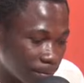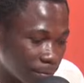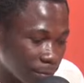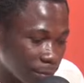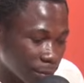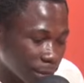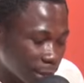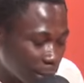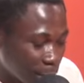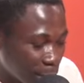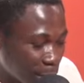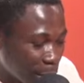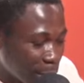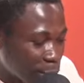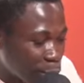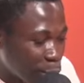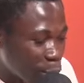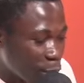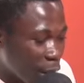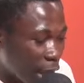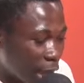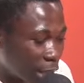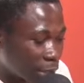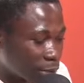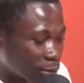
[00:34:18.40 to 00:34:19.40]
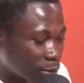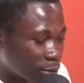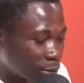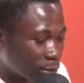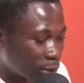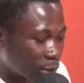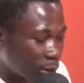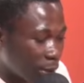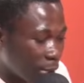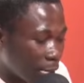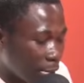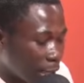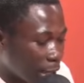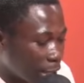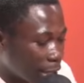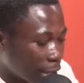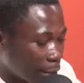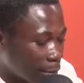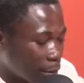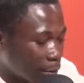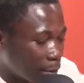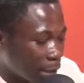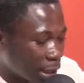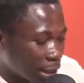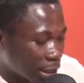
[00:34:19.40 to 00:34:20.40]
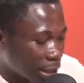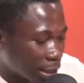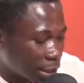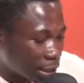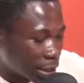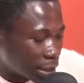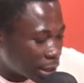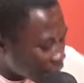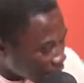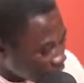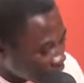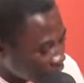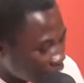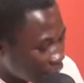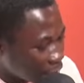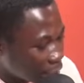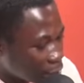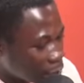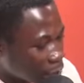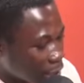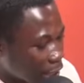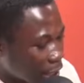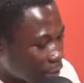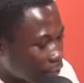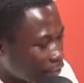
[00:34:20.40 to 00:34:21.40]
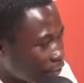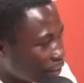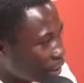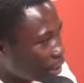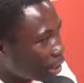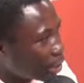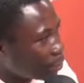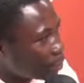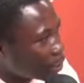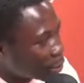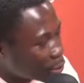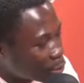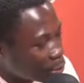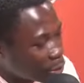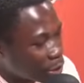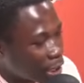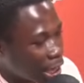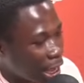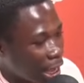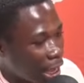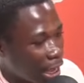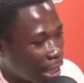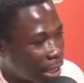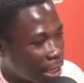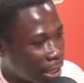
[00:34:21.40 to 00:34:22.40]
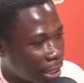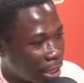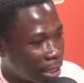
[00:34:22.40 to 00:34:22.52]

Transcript: to me be do I know and I'm a bit change you know now for you be do that